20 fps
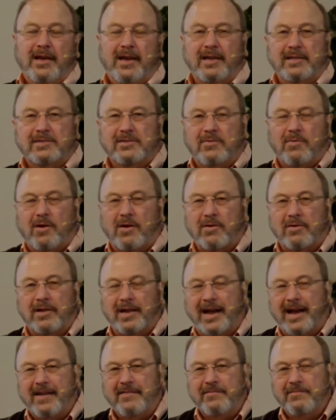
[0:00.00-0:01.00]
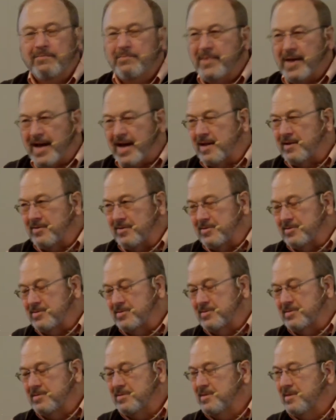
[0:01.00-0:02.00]
And so our life
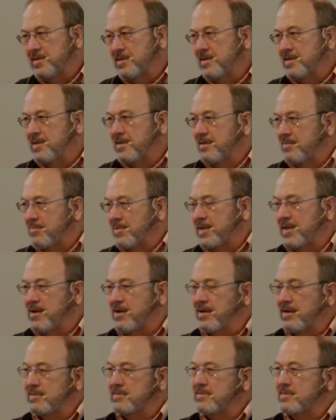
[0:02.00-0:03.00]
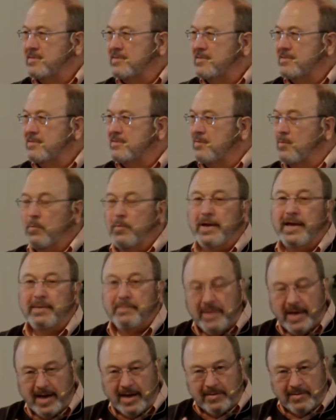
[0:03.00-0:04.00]
matters because we
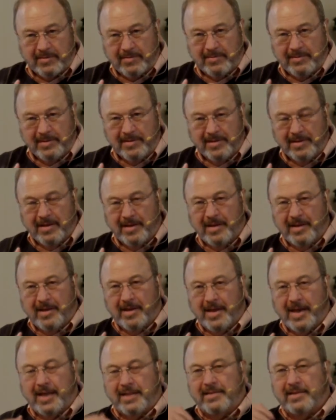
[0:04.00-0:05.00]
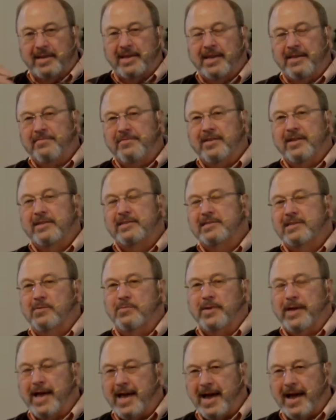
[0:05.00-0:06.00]
matter and the giftings
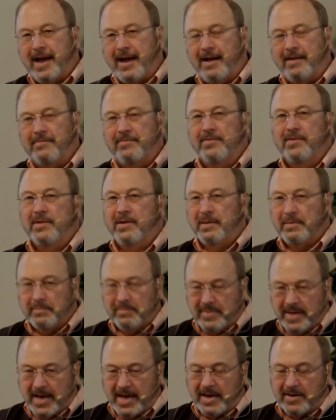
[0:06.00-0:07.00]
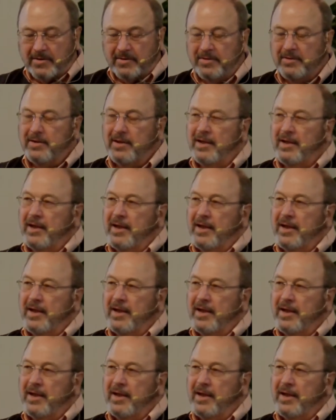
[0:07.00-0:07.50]
that we have matter.